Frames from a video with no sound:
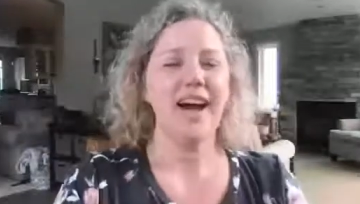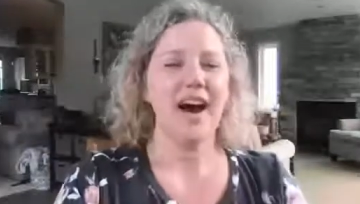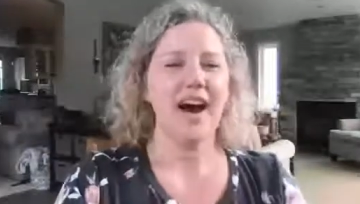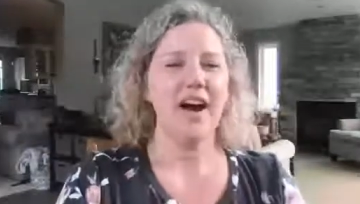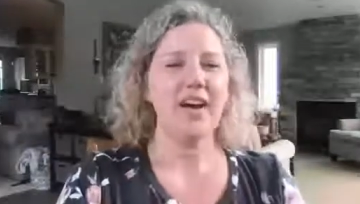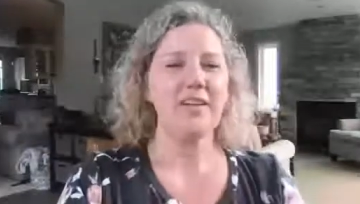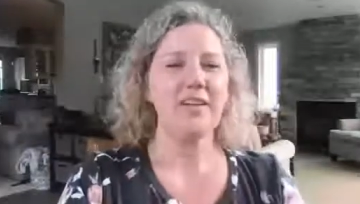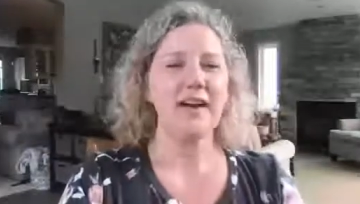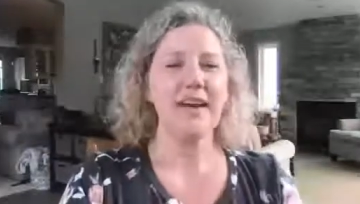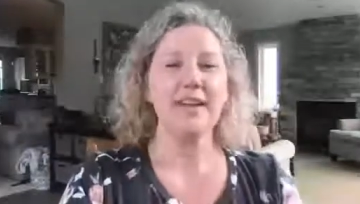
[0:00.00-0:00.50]

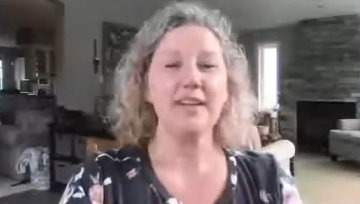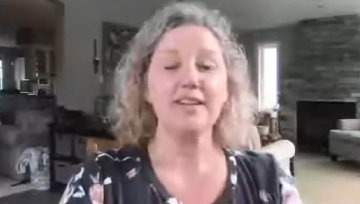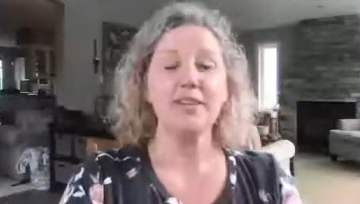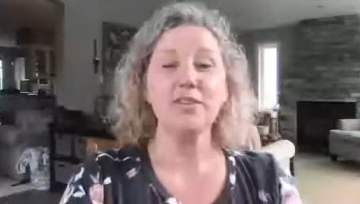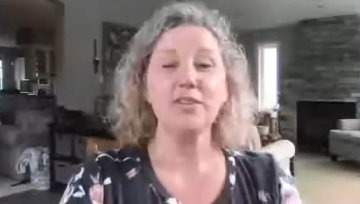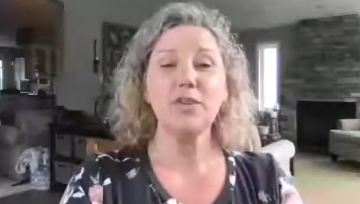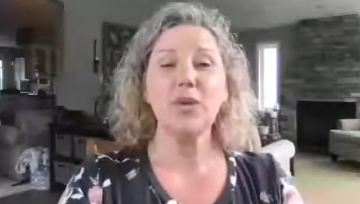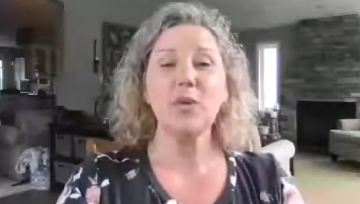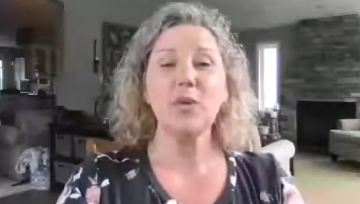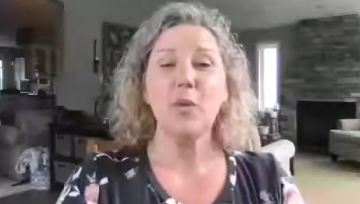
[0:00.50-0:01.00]
All right,
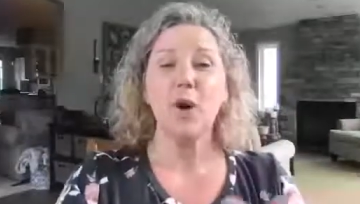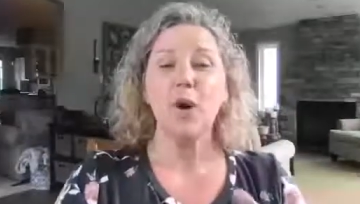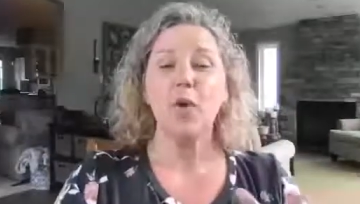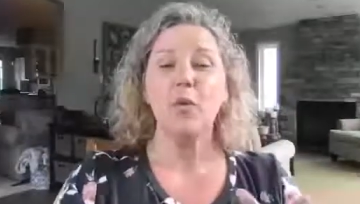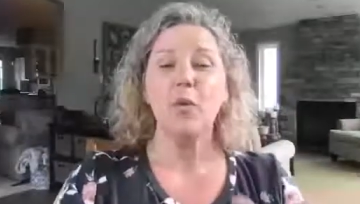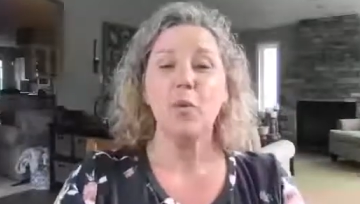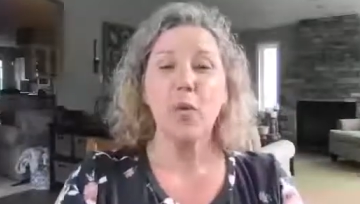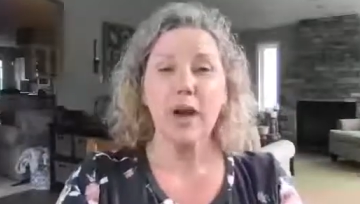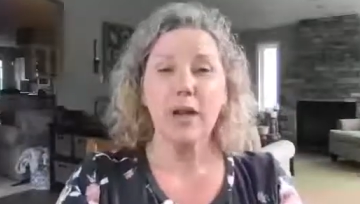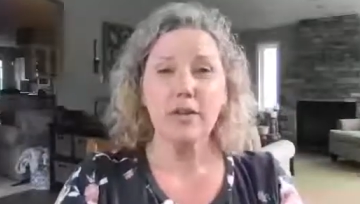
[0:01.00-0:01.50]
so
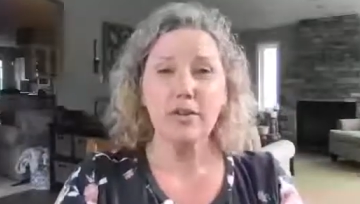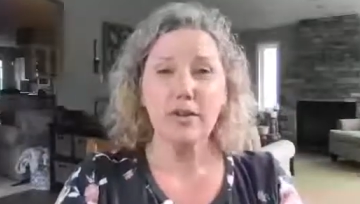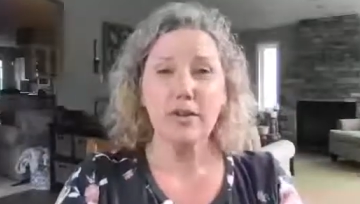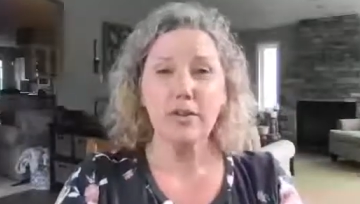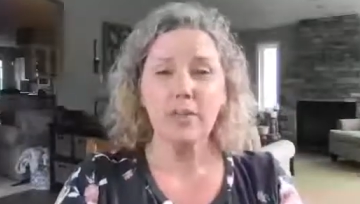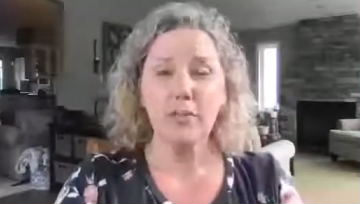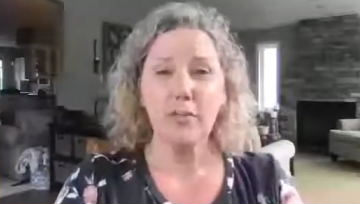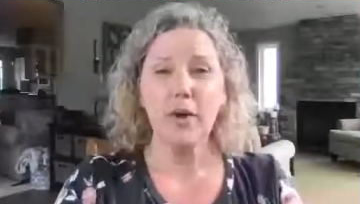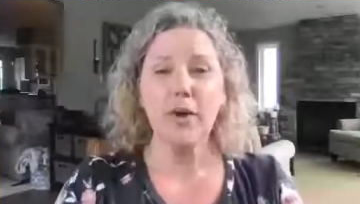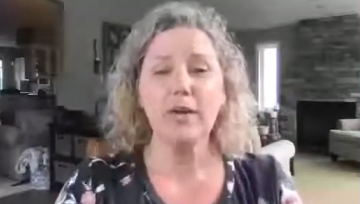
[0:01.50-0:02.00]

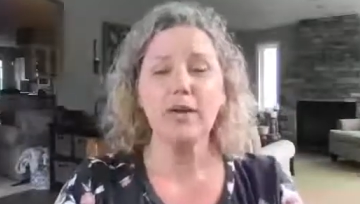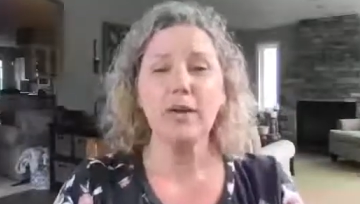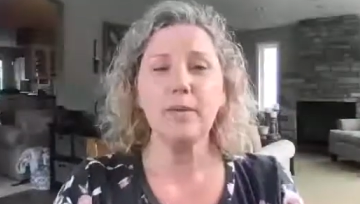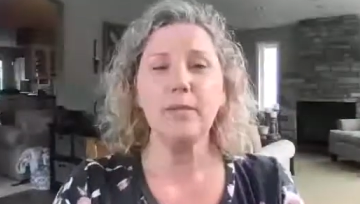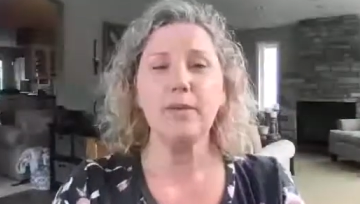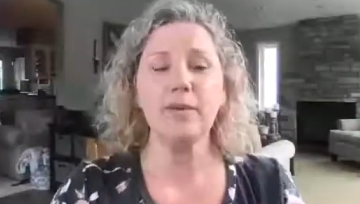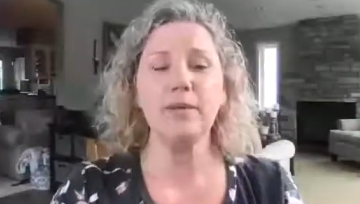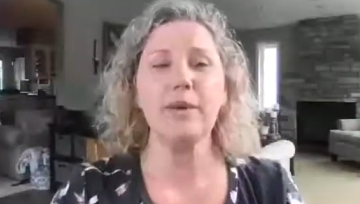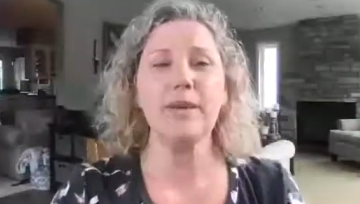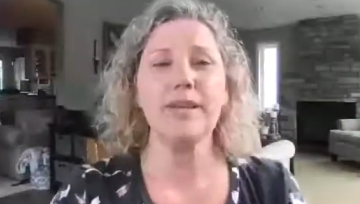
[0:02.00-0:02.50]
welcome
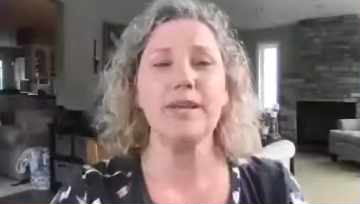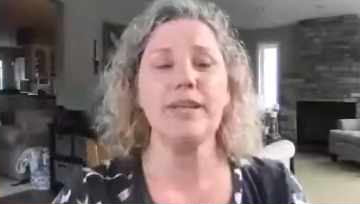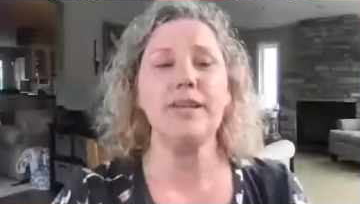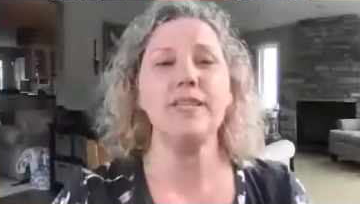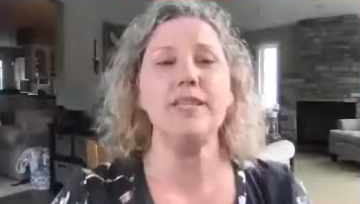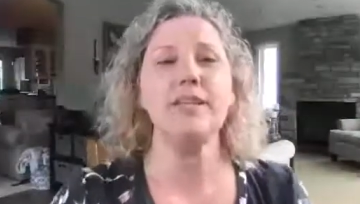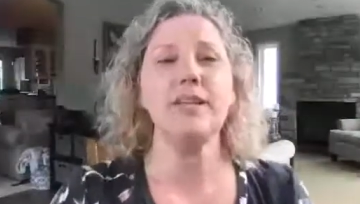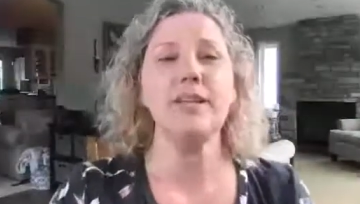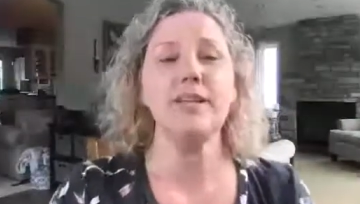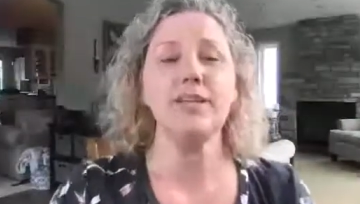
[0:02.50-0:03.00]
to our
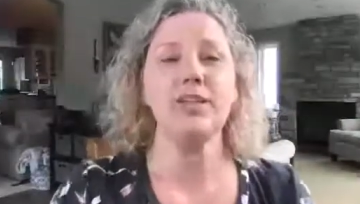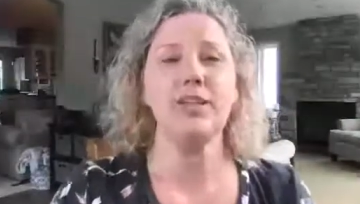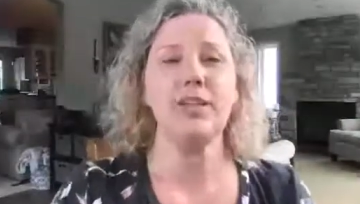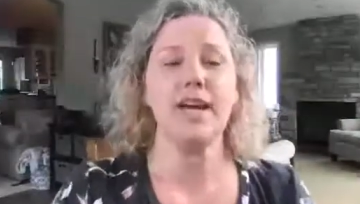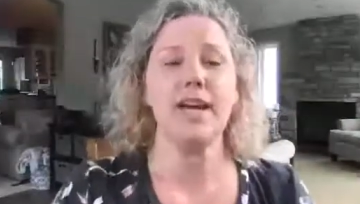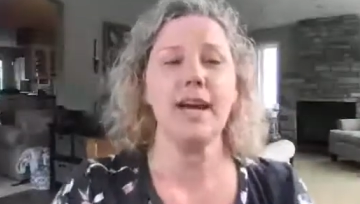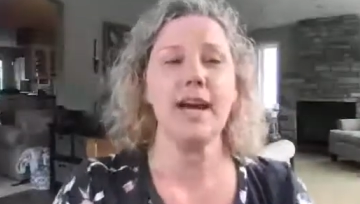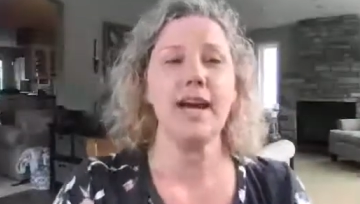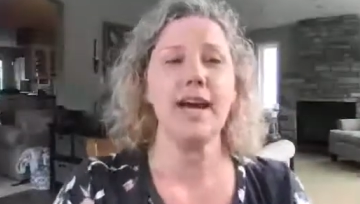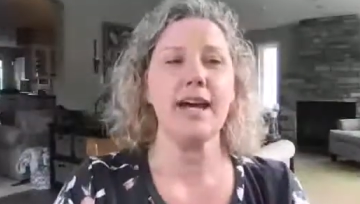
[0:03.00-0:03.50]
evening
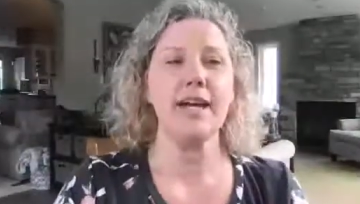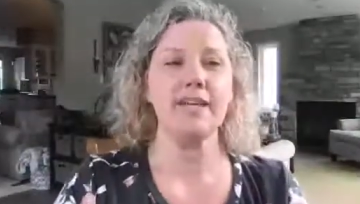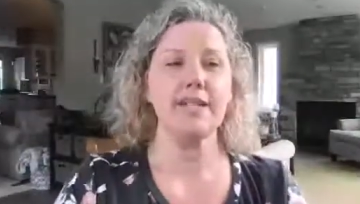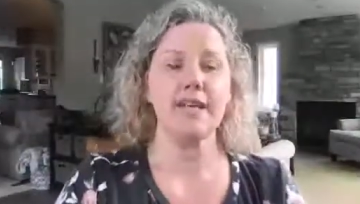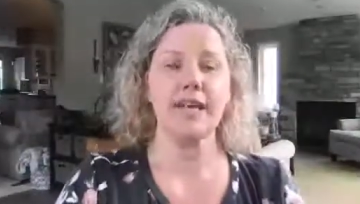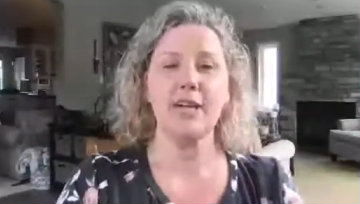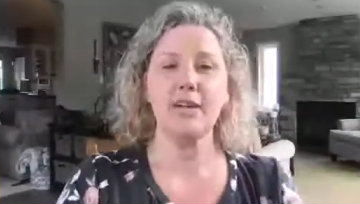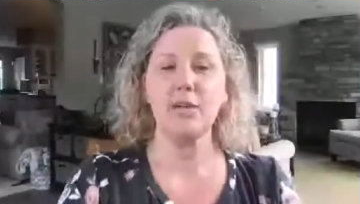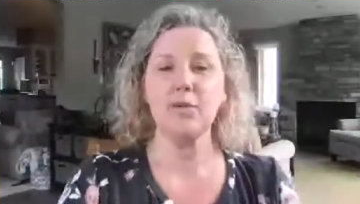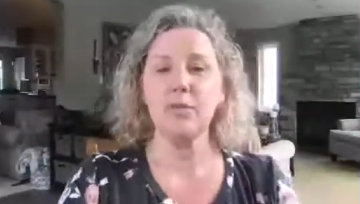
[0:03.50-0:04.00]
chat.
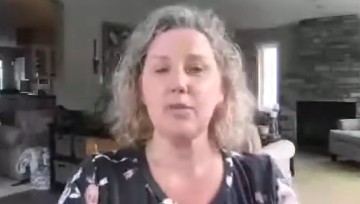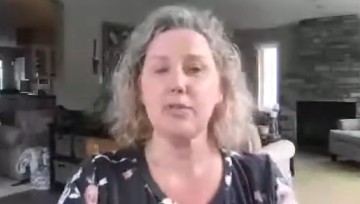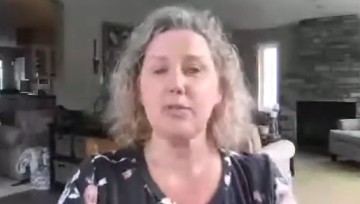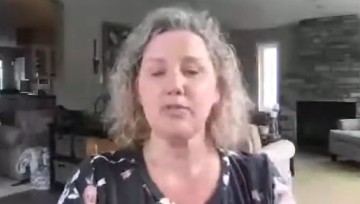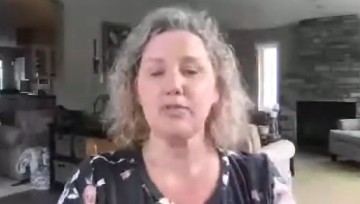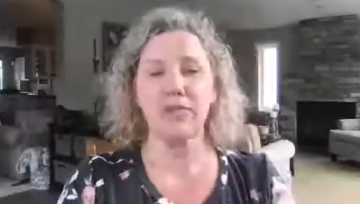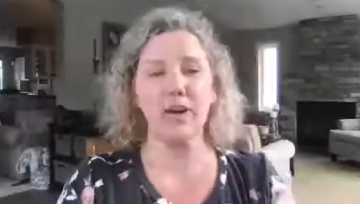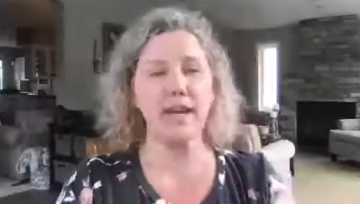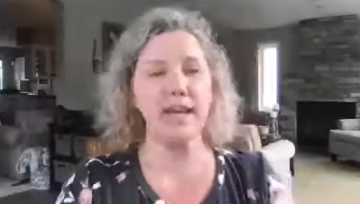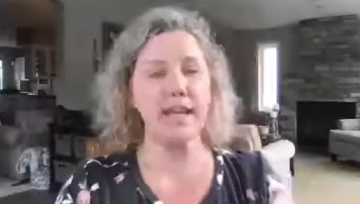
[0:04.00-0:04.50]
I know it's
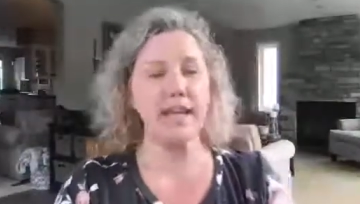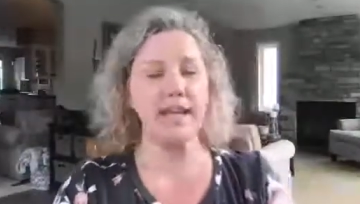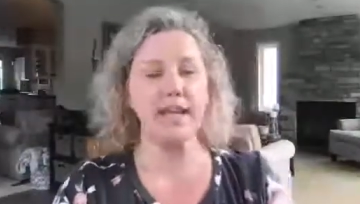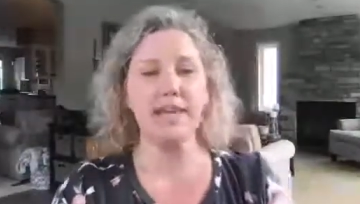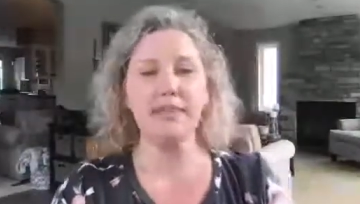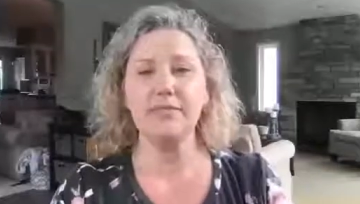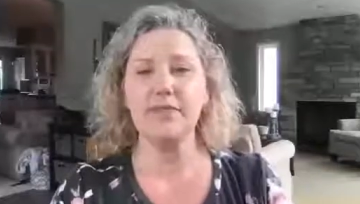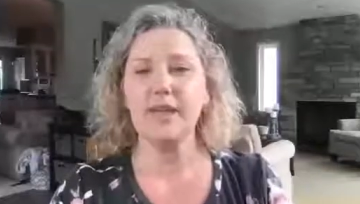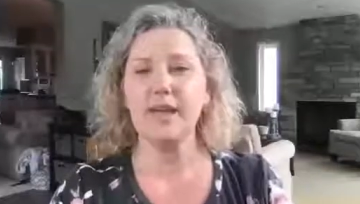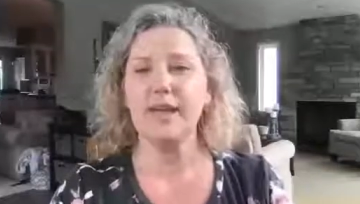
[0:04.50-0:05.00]
Friday
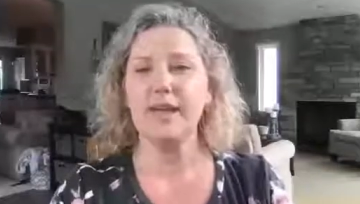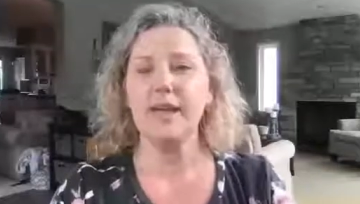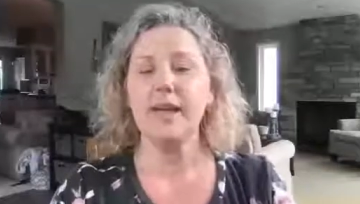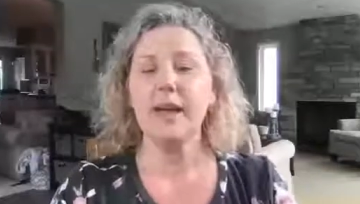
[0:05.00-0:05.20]
evening,